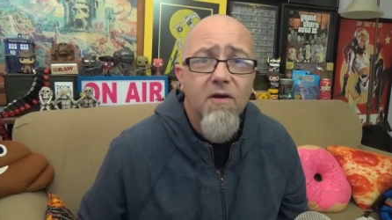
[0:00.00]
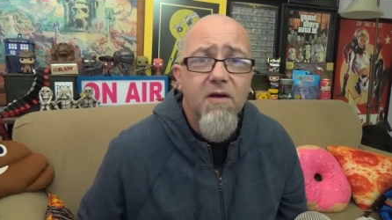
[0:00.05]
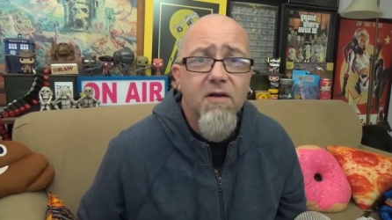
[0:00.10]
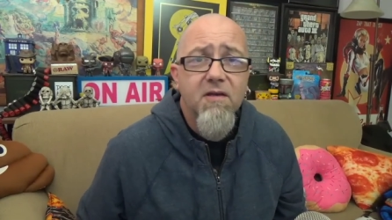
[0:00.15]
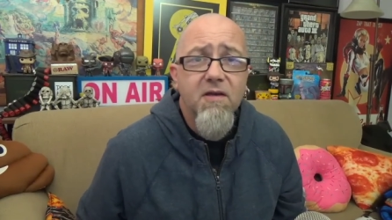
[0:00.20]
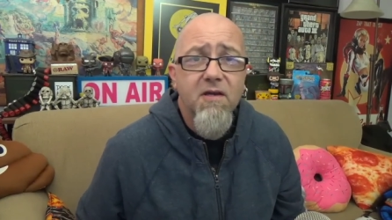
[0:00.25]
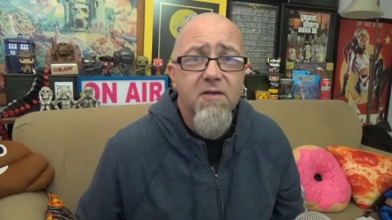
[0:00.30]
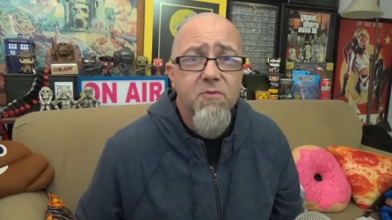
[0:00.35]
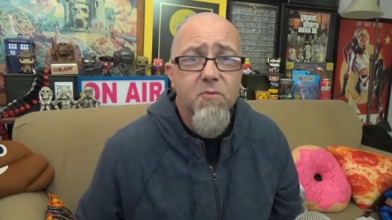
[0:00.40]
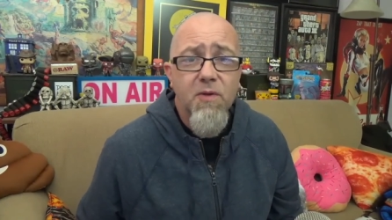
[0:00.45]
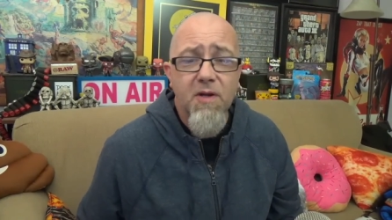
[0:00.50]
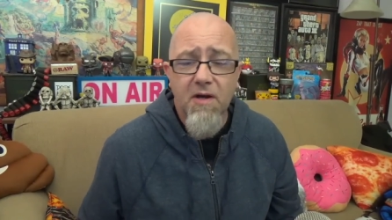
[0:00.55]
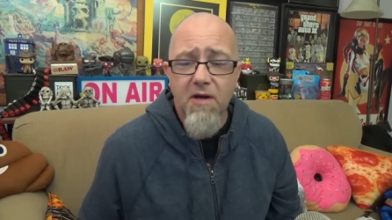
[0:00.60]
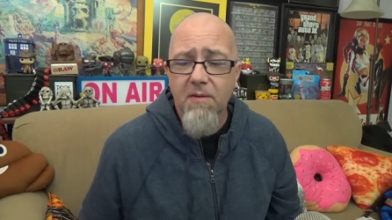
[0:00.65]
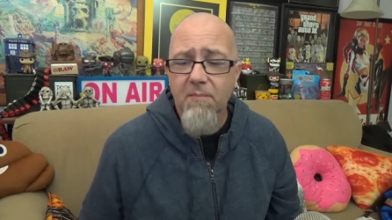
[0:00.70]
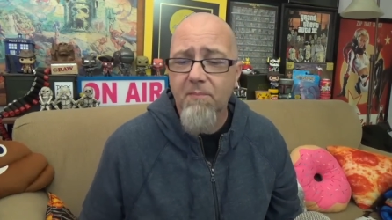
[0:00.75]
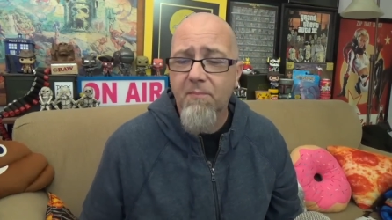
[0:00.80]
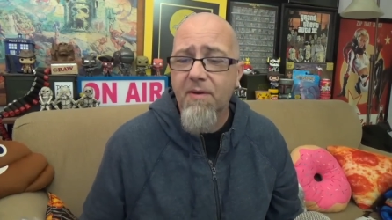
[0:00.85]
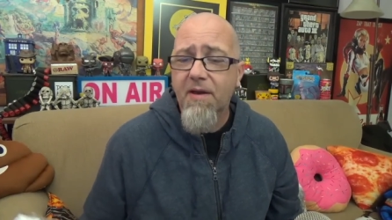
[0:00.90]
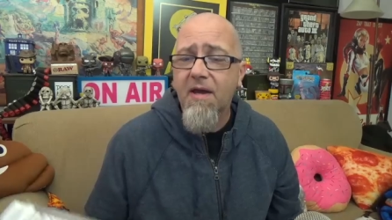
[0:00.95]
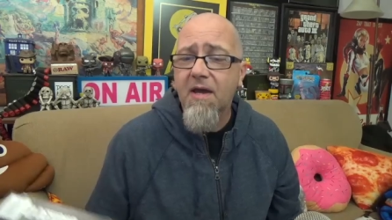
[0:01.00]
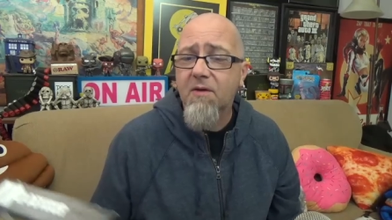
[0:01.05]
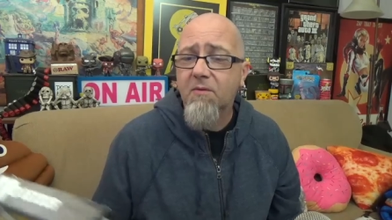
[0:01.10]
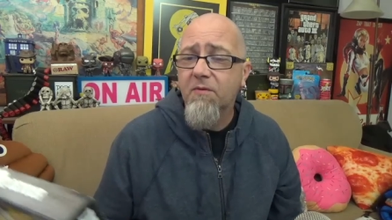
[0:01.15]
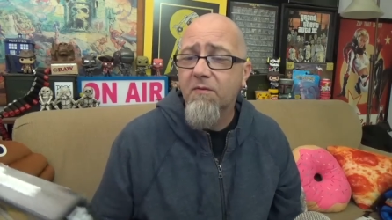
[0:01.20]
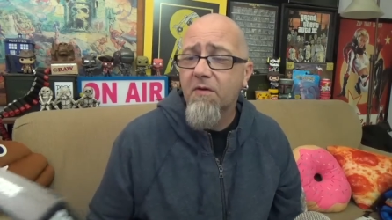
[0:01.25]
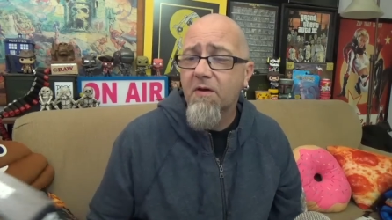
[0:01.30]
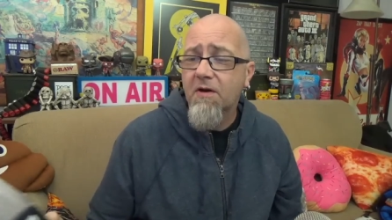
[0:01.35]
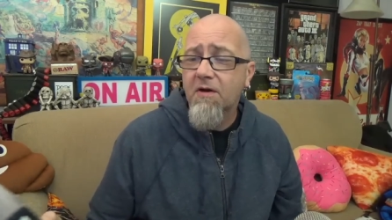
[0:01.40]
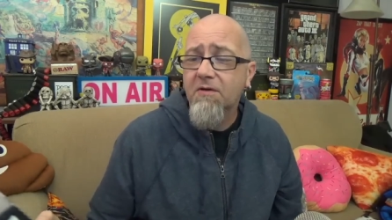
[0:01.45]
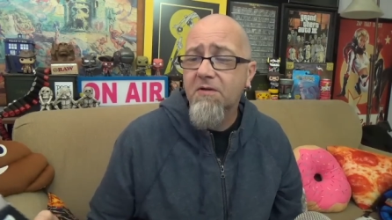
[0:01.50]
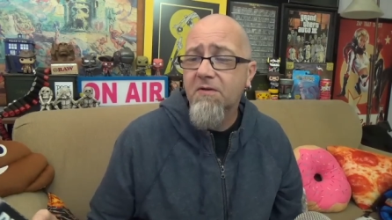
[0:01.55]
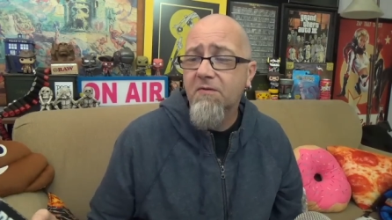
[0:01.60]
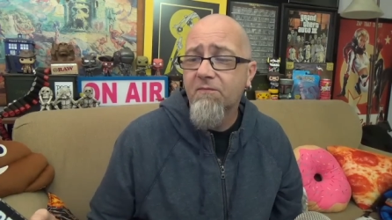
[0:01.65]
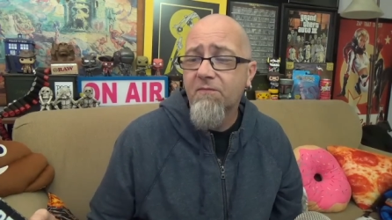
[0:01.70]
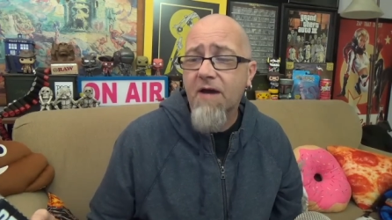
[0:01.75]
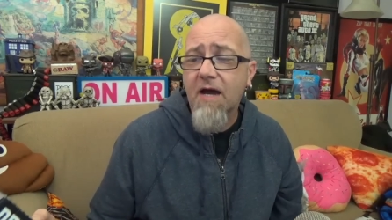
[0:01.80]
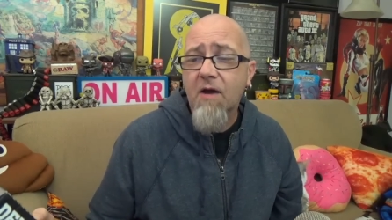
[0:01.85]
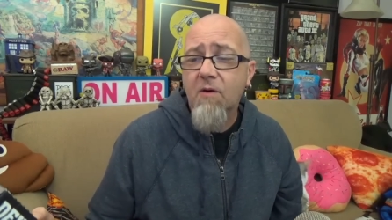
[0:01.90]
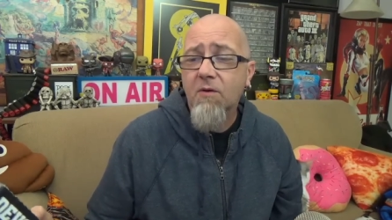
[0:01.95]
Alright guys, we are back. We've got our
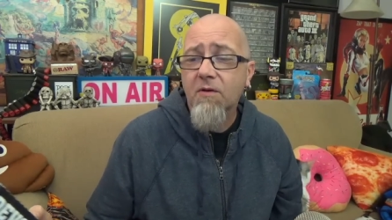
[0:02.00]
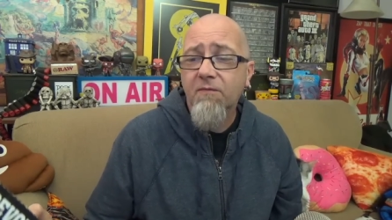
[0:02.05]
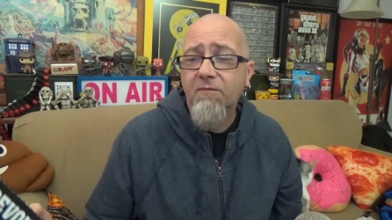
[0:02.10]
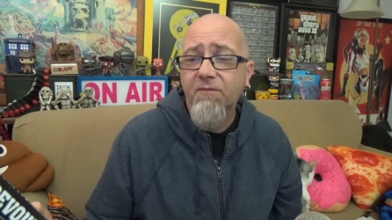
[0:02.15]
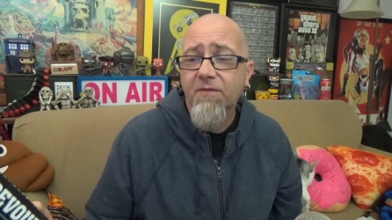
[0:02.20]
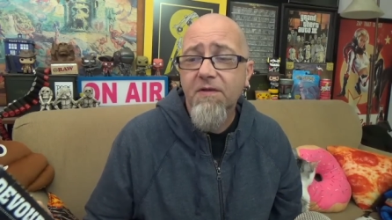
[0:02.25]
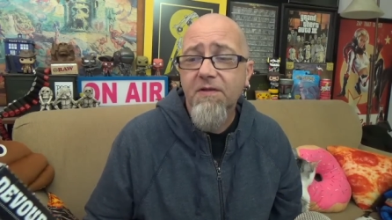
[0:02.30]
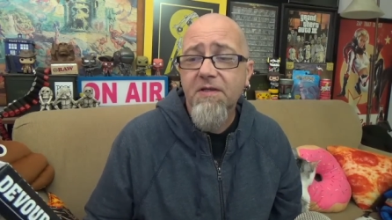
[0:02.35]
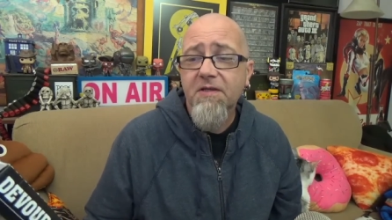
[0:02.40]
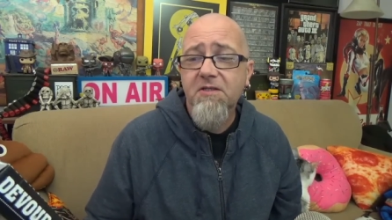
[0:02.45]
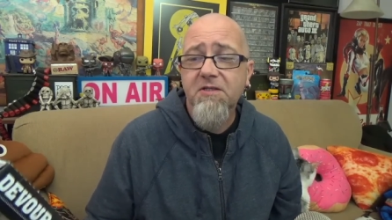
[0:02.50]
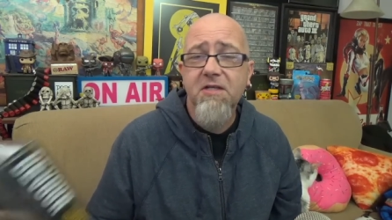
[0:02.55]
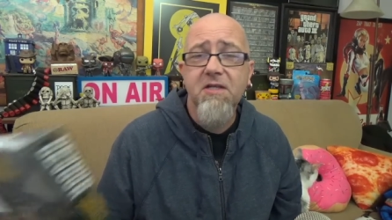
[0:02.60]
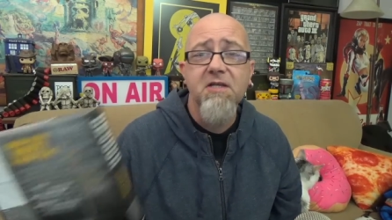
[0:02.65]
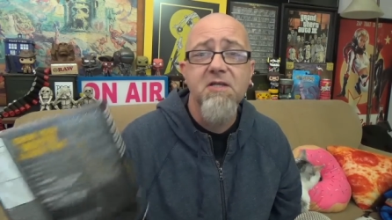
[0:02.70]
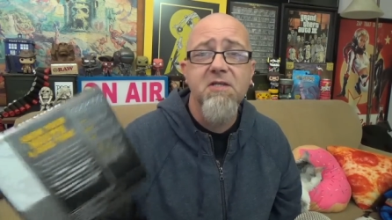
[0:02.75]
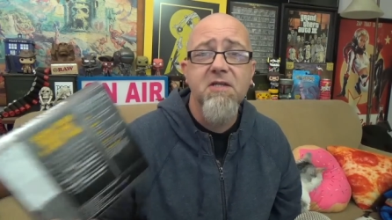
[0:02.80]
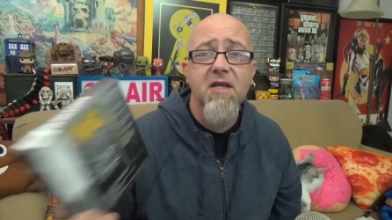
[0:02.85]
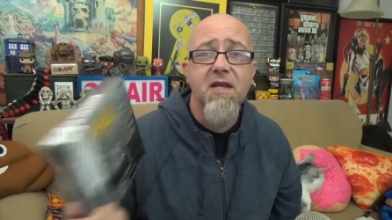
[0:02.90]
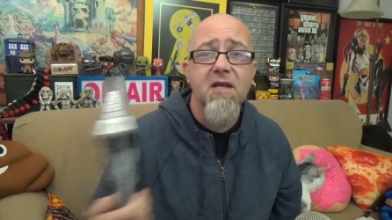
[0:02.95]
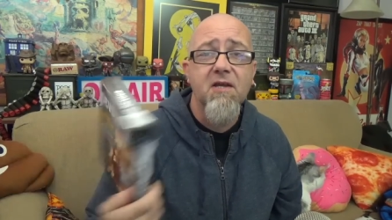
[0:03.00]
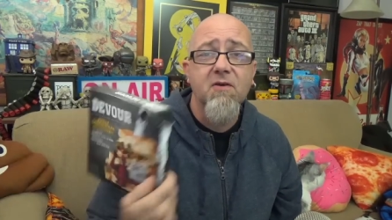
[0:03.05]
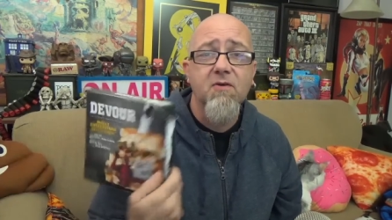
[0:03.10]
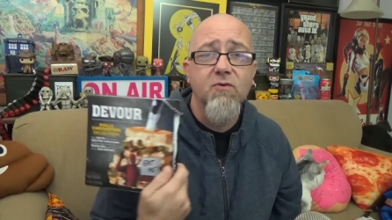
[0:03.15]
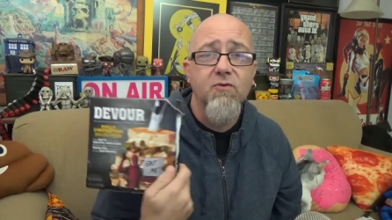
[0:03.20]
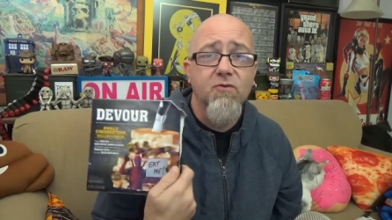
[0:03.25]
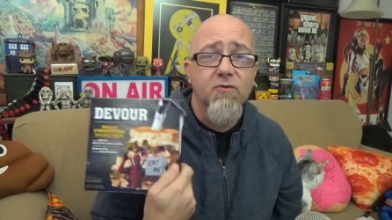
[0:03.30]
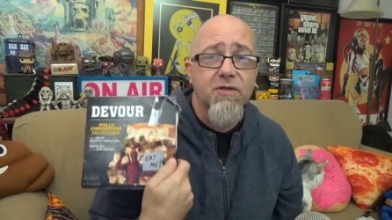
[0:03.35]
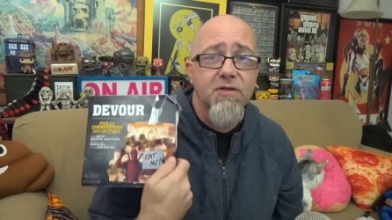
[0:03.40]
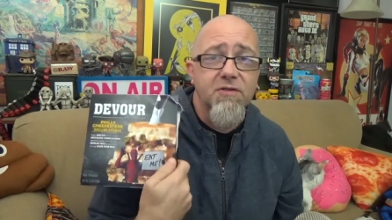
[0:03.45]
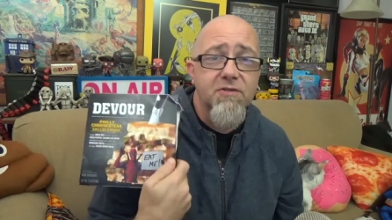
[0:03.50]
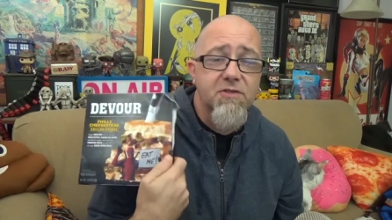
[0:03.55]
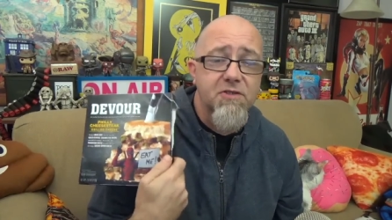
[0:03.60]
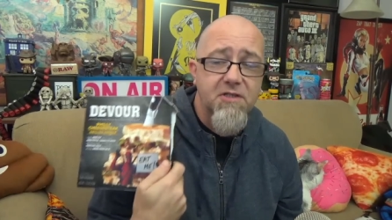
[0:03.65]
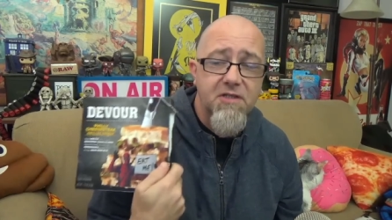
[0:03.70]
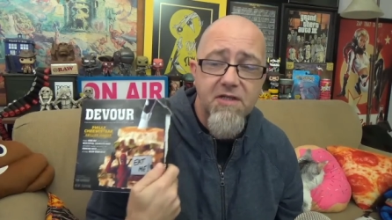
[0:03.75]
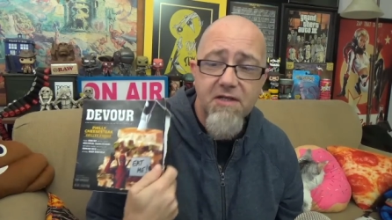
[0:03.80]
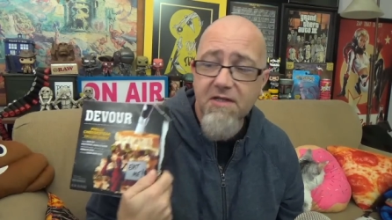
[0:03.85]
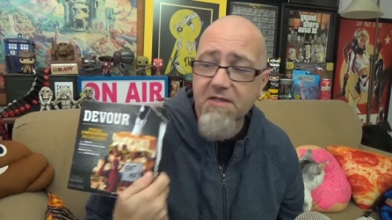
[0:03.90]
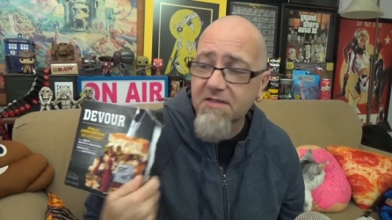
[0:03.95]
Devour Philly Cheesesteak Grilled
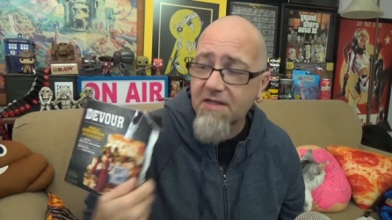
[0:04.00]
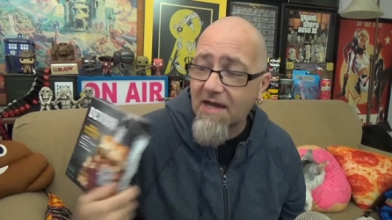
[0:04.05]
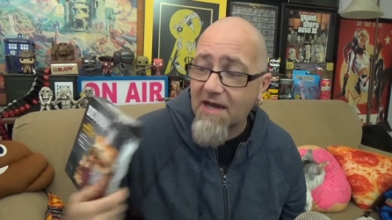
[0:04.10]
Cheese